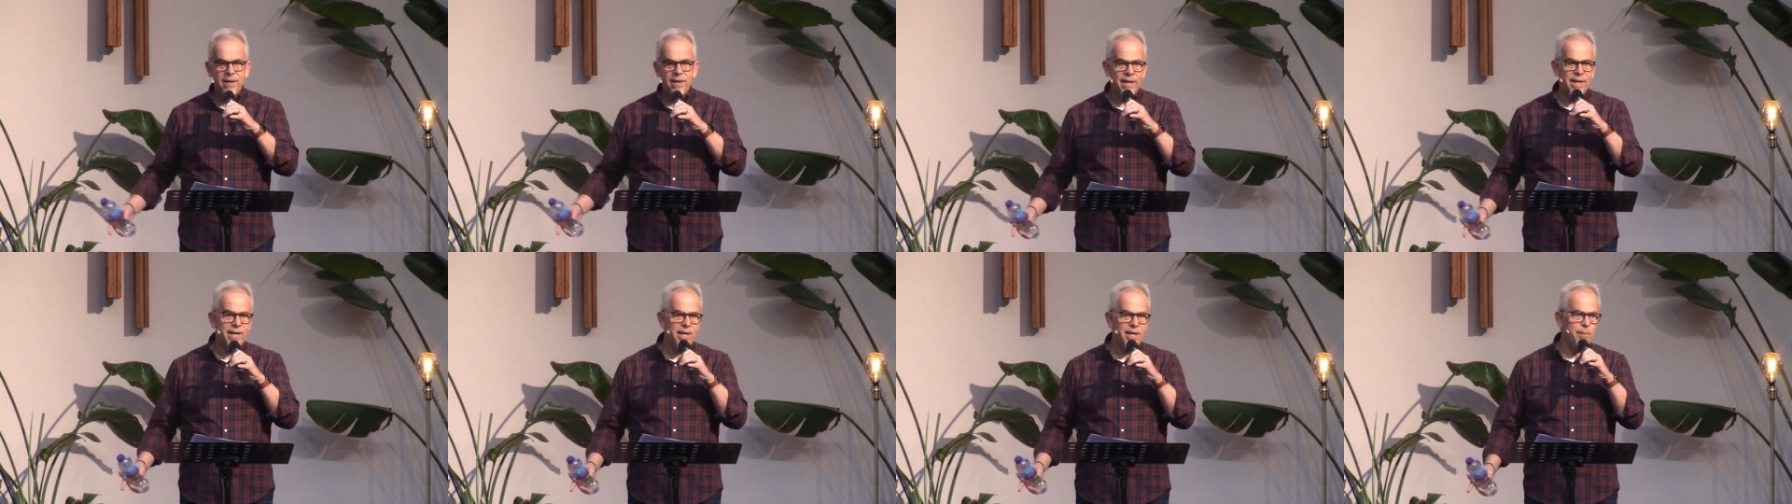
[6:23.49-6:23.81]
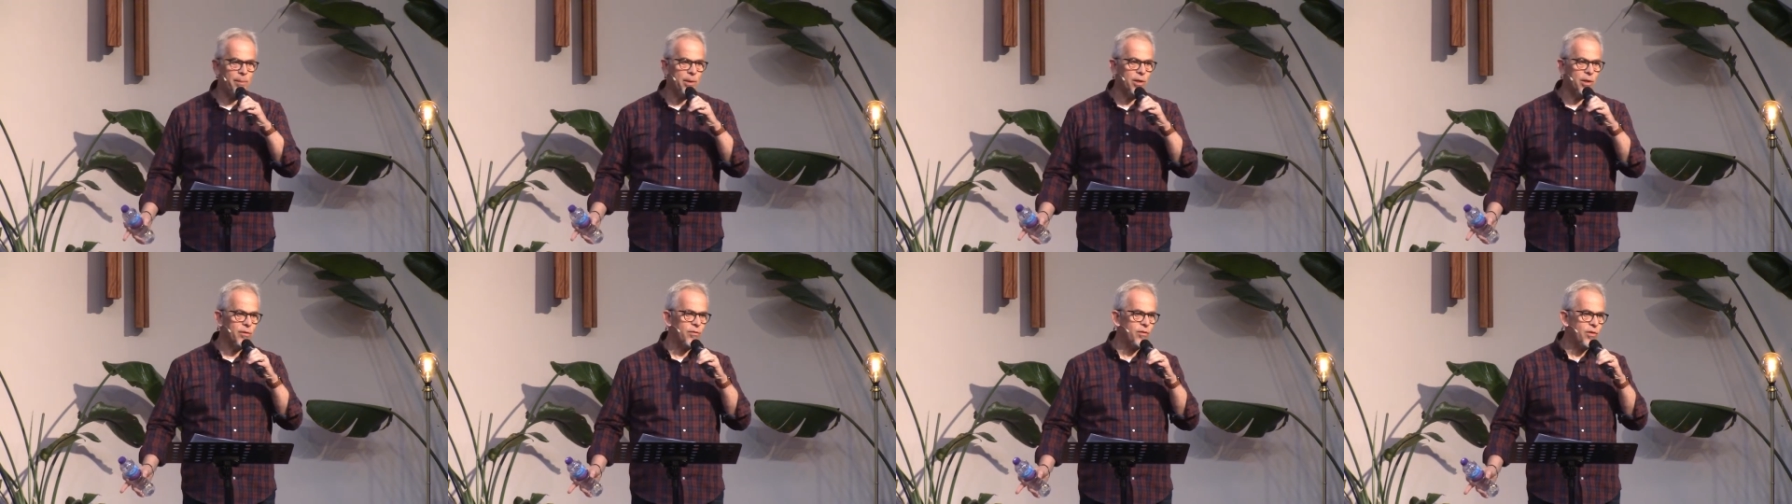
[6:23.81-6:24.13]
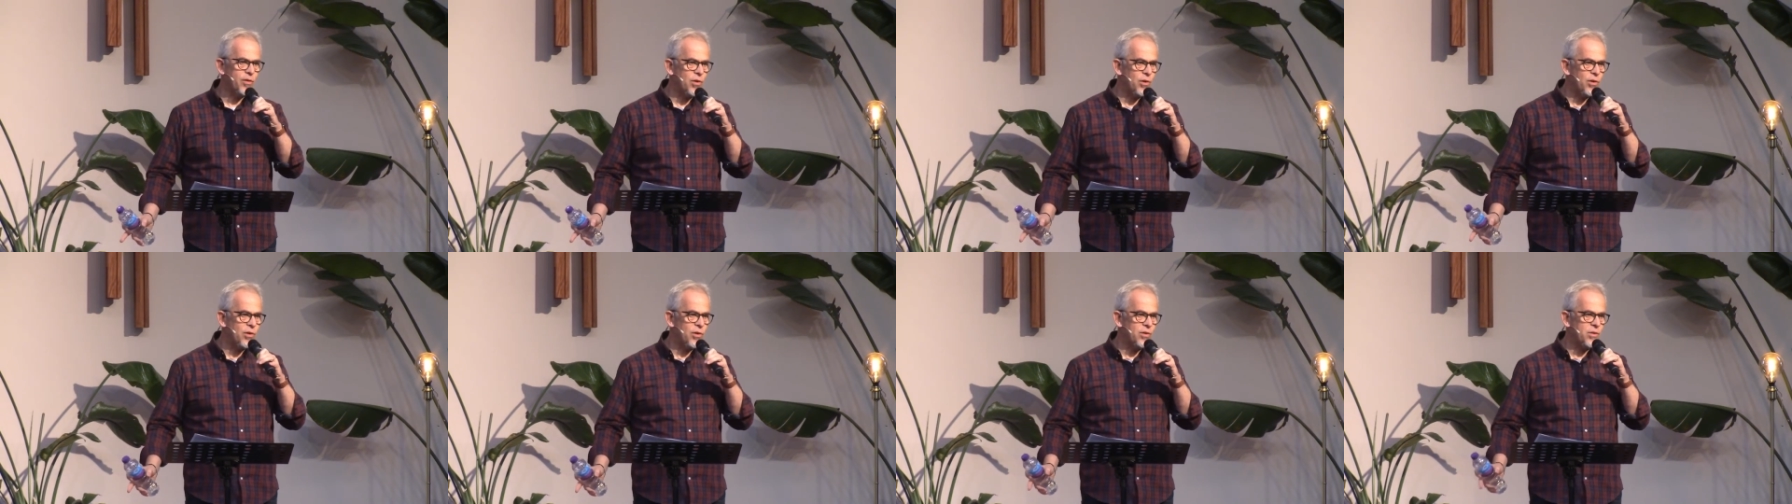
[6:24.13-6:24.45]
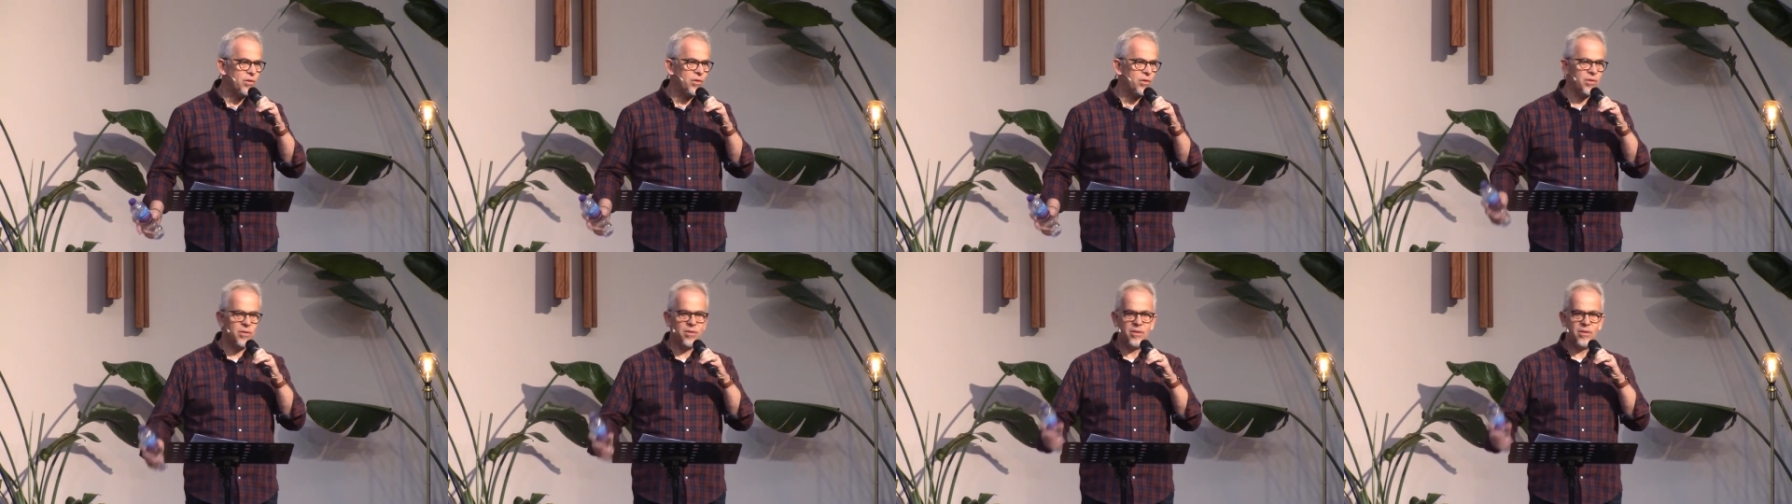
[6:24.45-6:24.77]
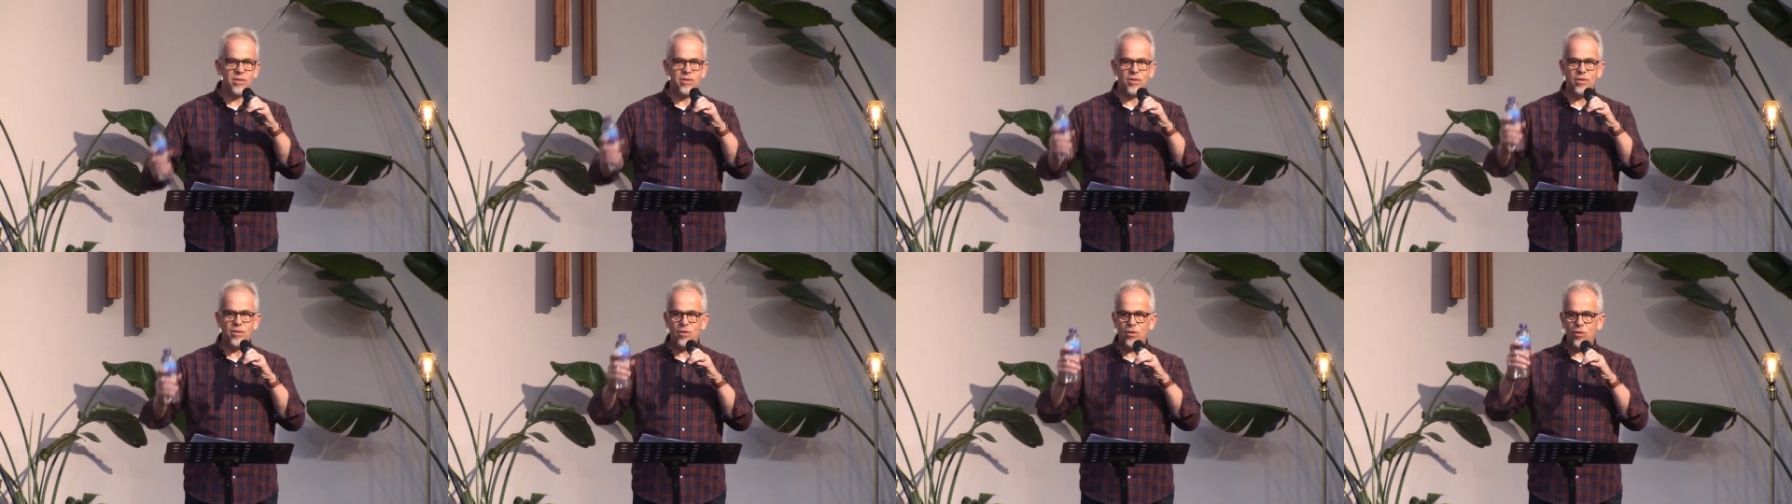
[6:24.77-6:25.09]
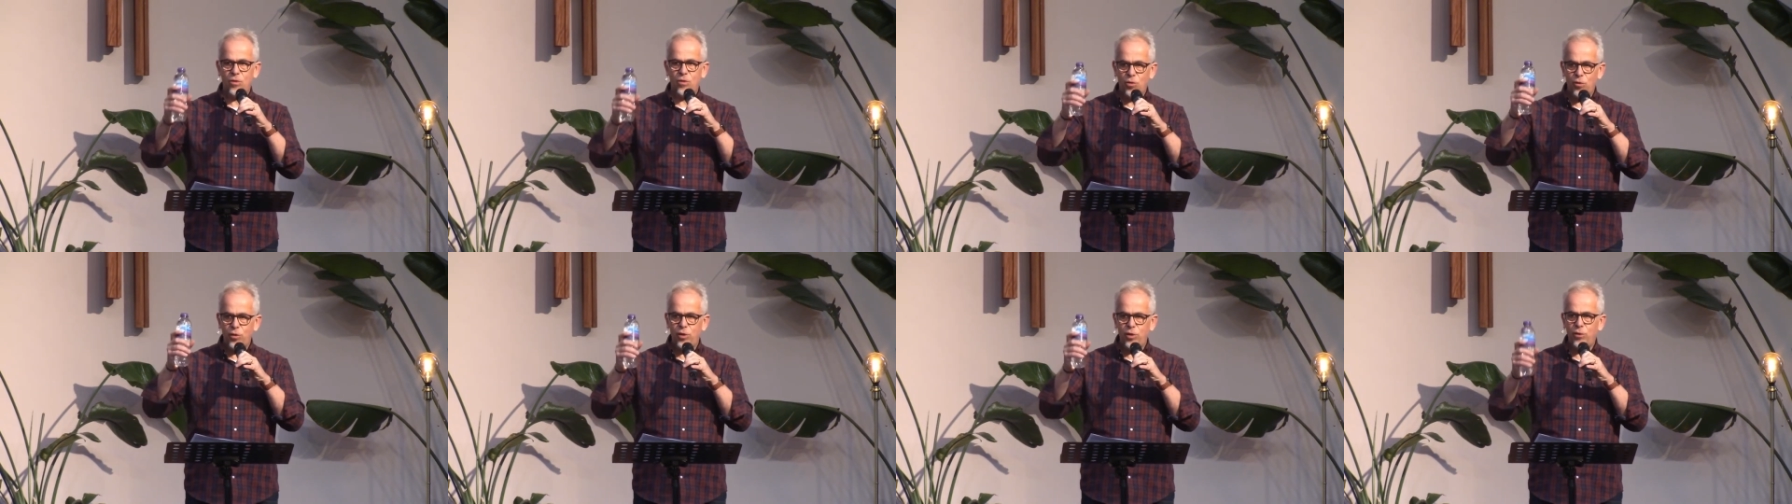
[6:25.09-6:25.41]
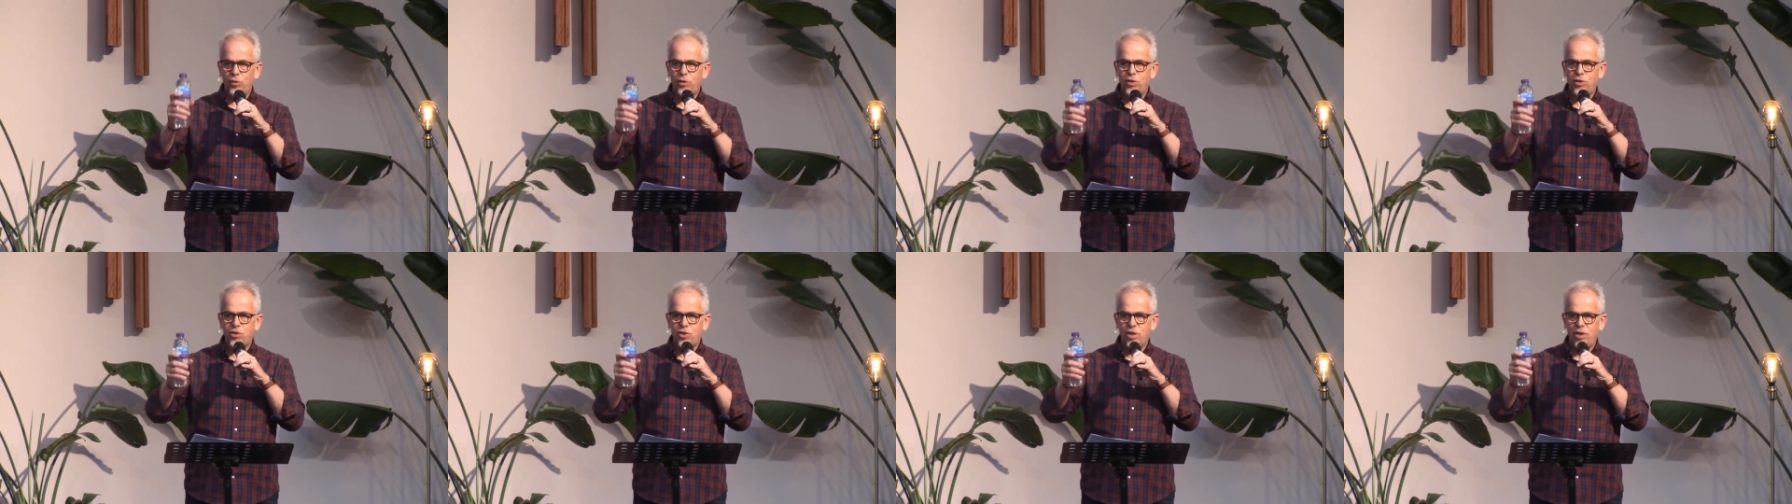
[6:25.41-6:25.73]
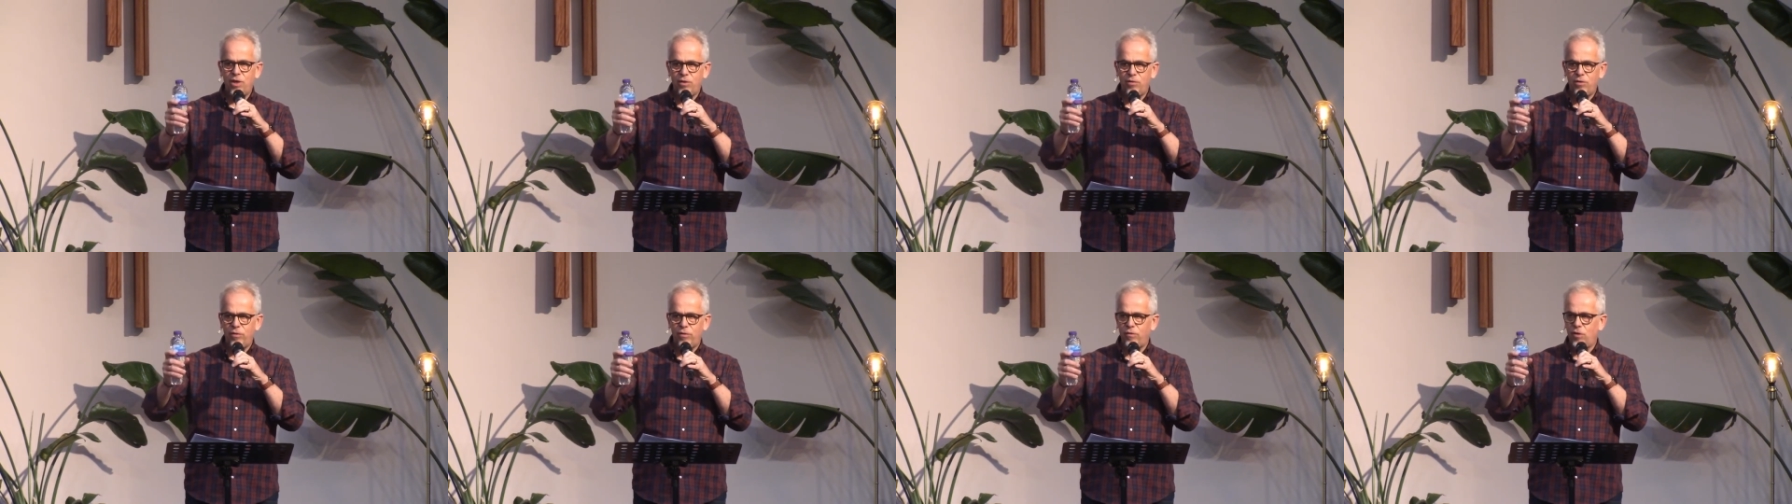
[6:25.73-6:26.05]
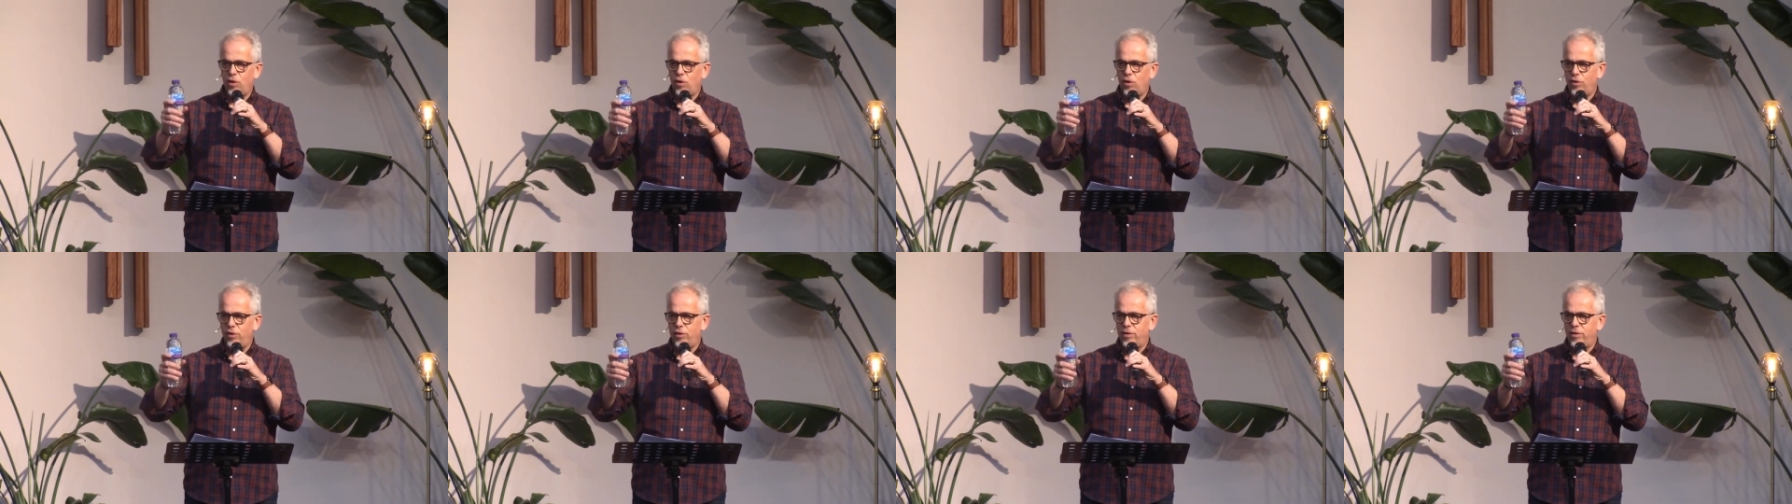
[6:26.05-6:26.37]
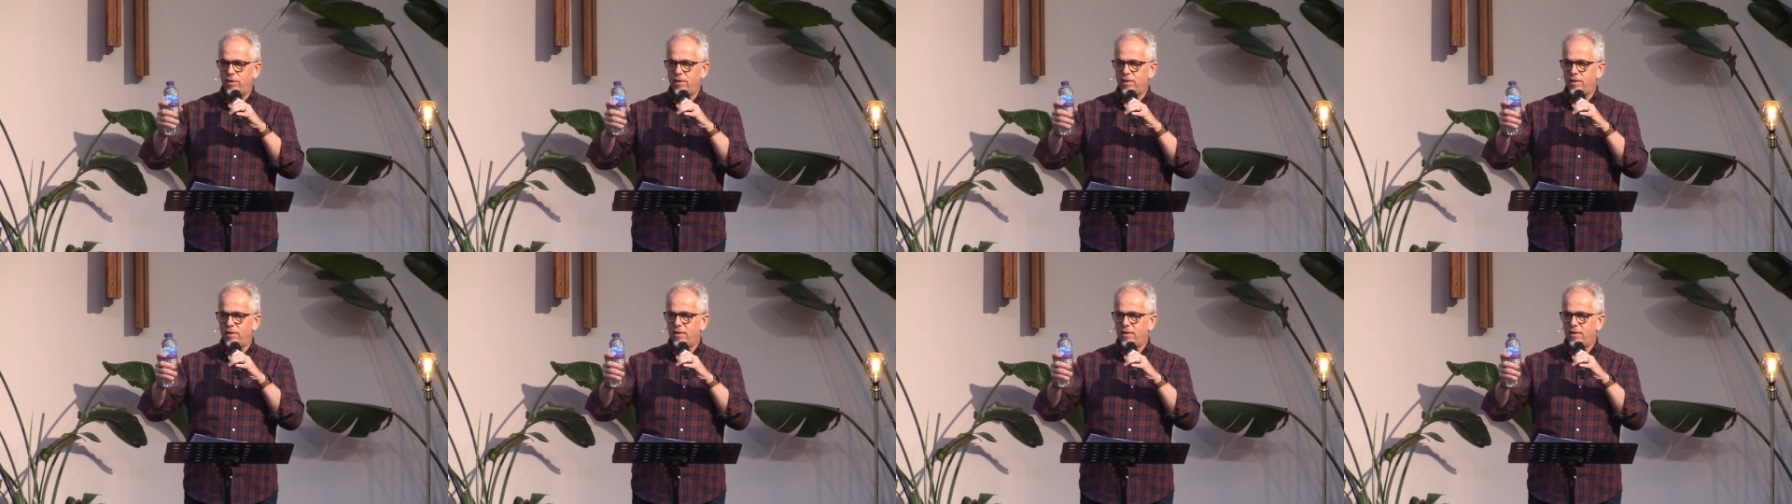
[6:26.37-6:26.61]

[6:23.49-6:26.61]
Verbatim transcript: enemy of God or you're the child of God.